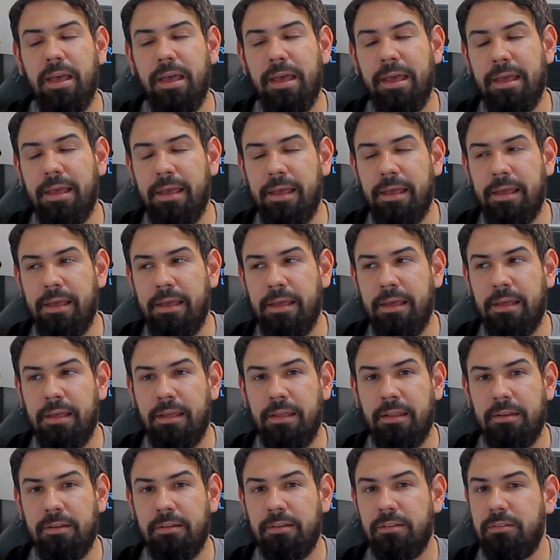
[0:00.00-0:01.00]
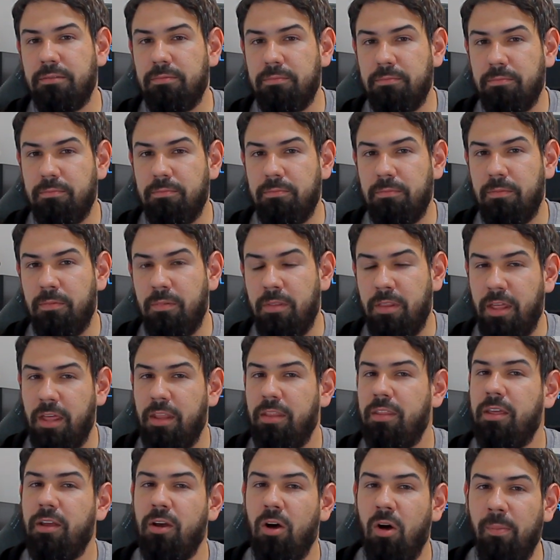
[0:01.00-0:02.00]
and
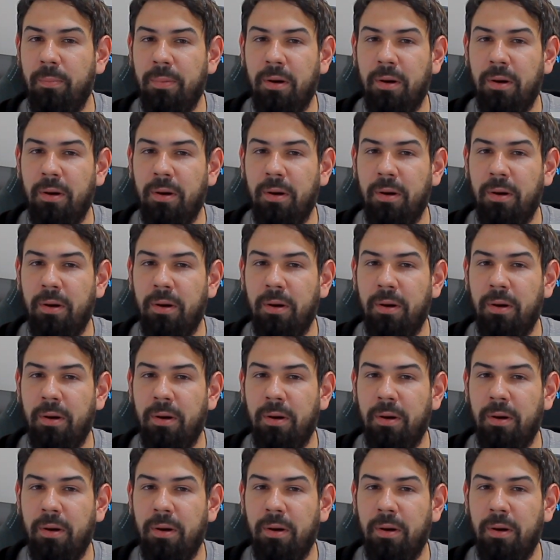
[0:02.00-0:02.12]
then they all